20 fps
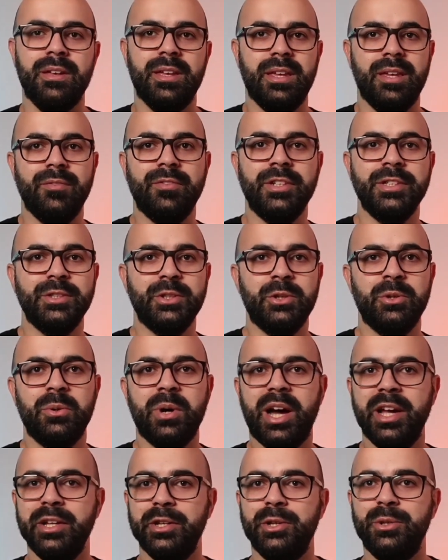Even though
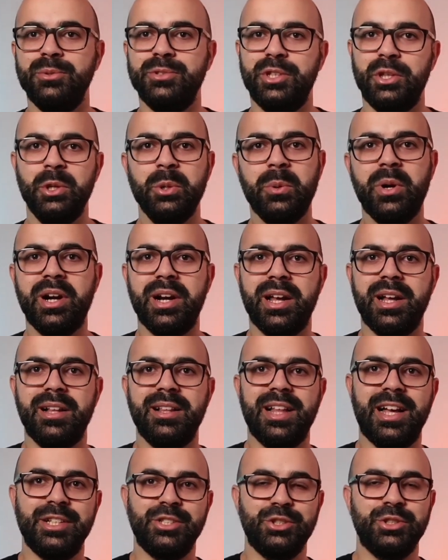I know the
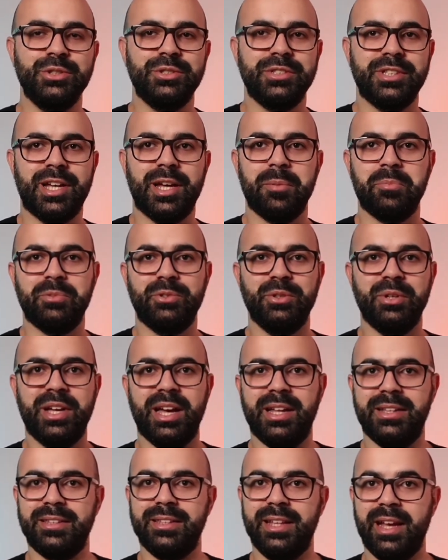URL I should type to
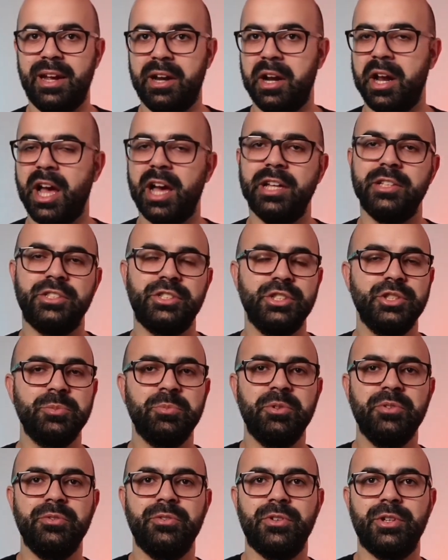get there, I just
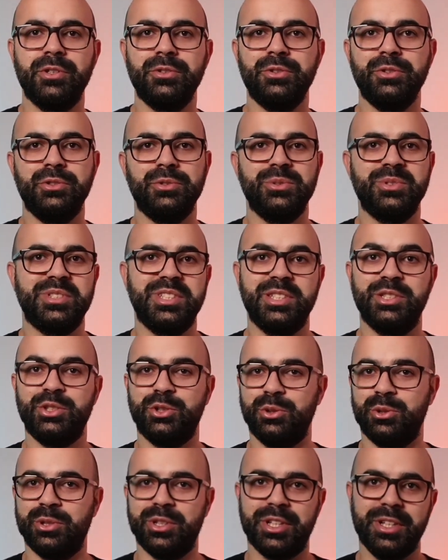prefer to use these
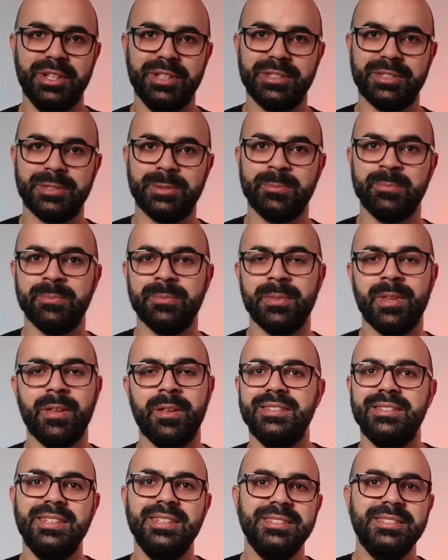shortcuts.
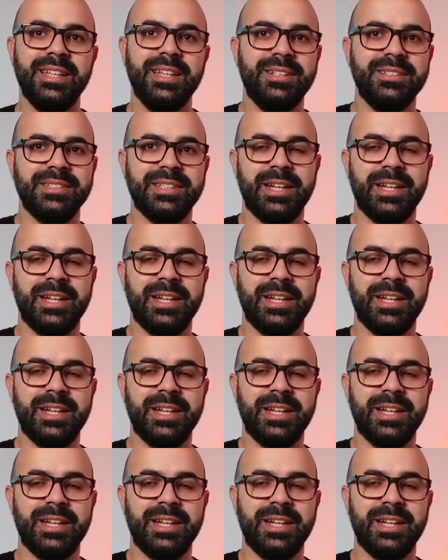Detailed